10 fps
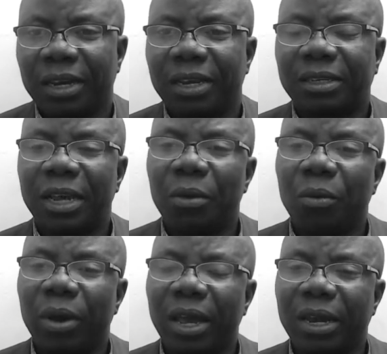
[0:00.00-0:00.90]
The
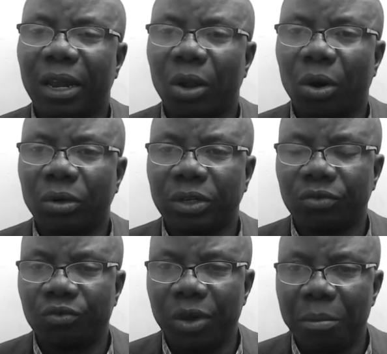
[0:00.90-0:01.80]
same way the Lord
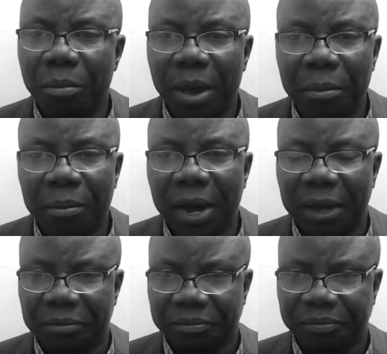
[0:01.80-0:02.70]

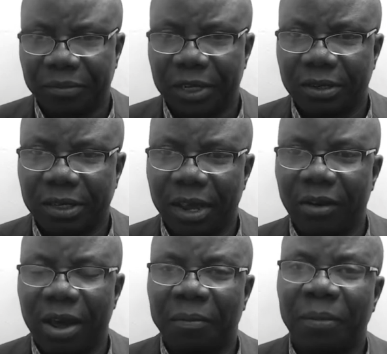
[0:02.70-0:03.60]
remember
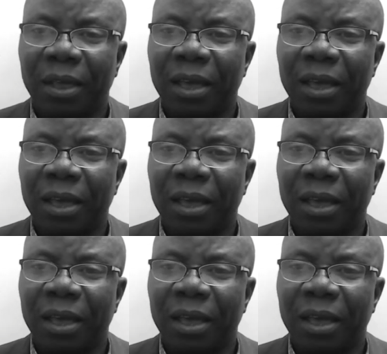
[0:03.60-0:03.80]
Sarah